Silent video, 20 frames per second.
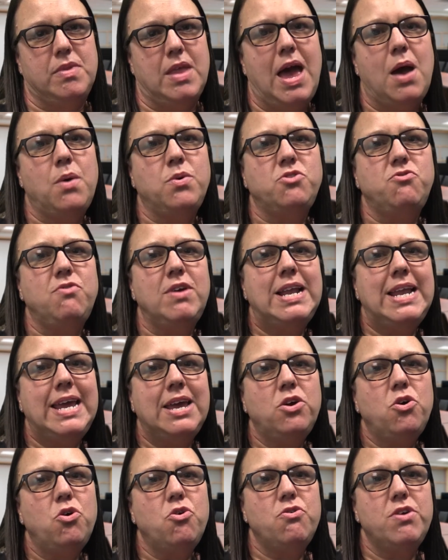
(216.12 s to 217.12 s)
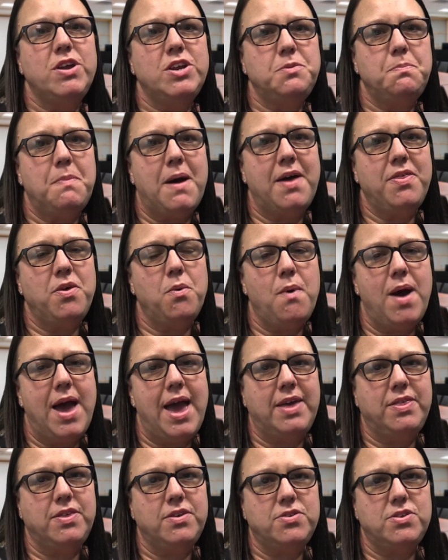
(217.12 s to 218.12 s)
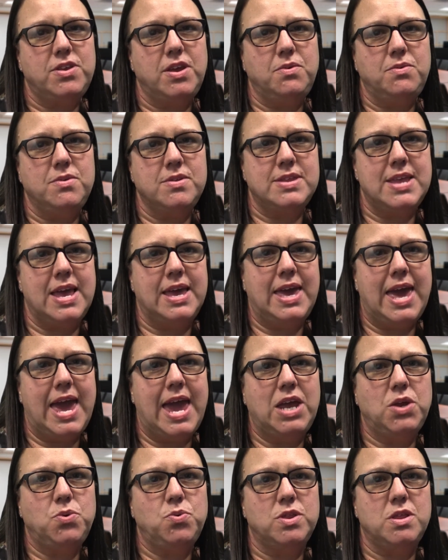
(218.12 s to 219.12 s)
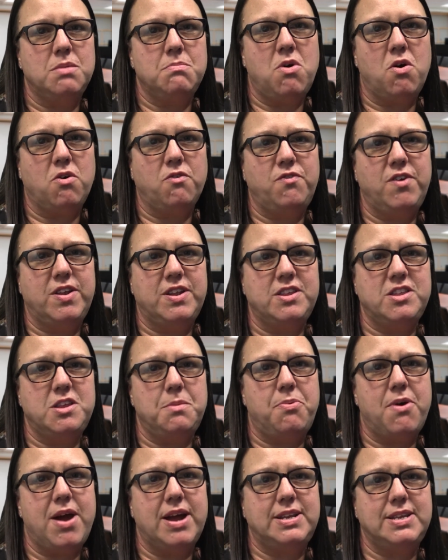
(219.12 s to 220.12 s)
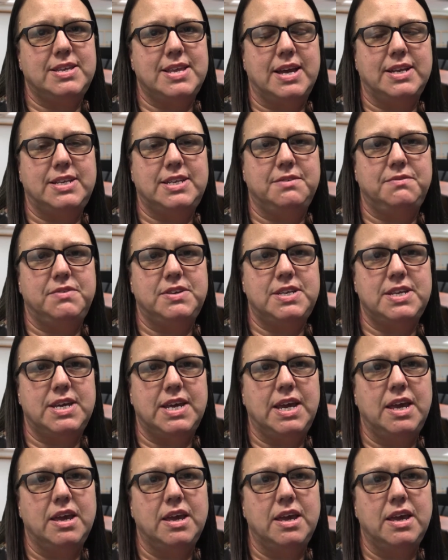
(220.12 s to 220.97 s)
I was really encouraged by the way that students engaged with the mock fitness to practice activity.